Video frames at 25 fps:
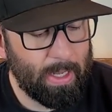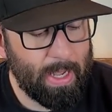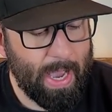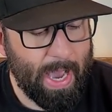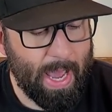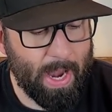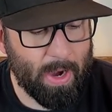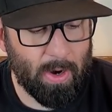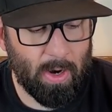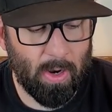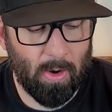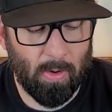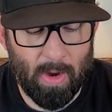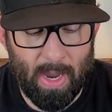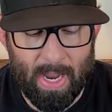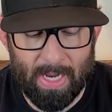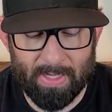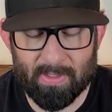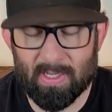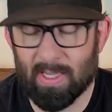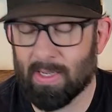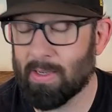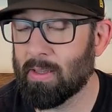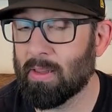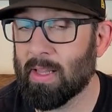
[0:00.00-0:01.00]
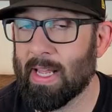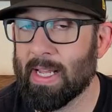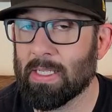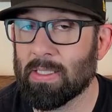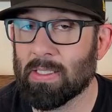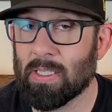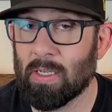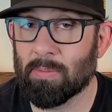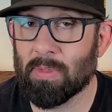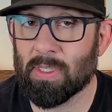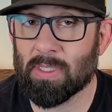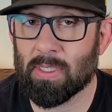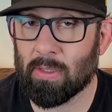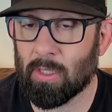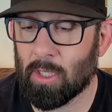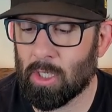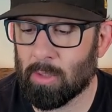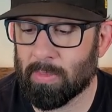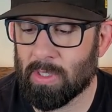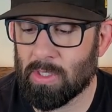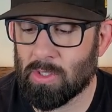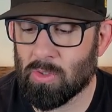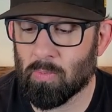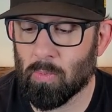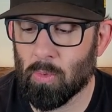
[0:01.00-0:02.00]
I don't know. I tend to like something that's a little
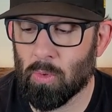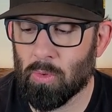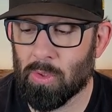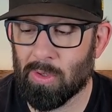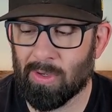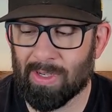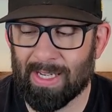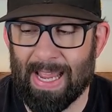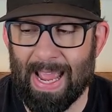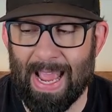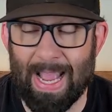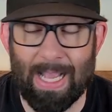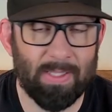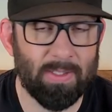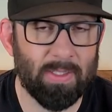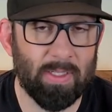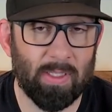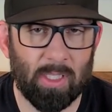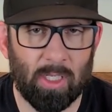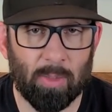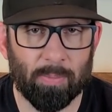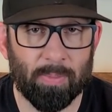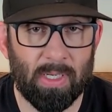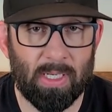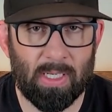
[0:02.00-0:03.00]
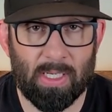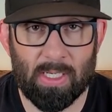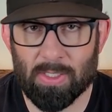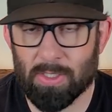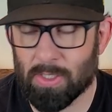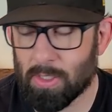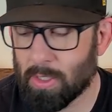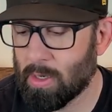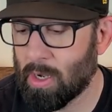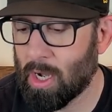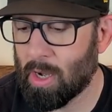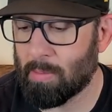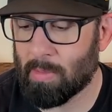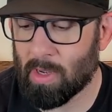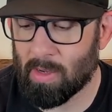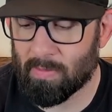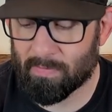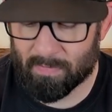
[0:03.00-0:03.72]
bit smoother, casts a little bit easier on my